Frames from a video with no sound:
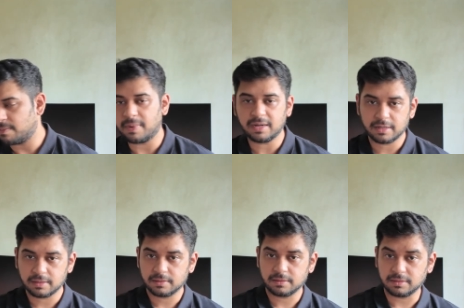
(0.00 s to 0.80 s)
But
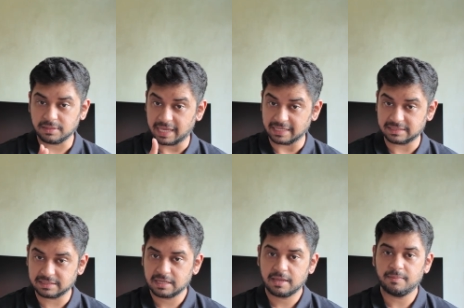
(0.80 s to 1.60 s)

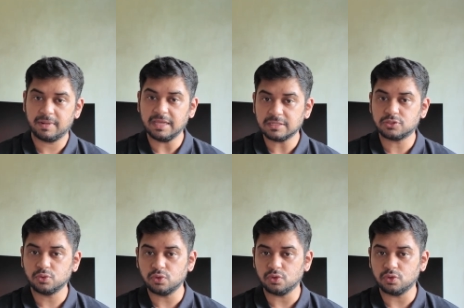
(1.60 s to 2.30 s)
yes, please do